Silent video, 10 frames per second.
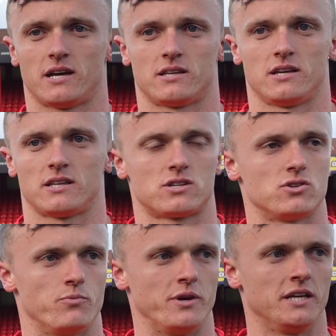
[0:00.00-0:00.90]
I think that's
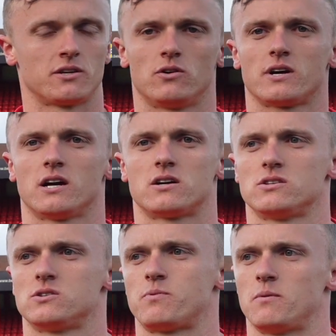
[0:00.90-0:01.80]
something we need to look at, because
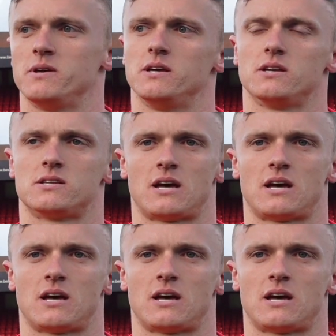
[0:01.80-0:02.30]
it's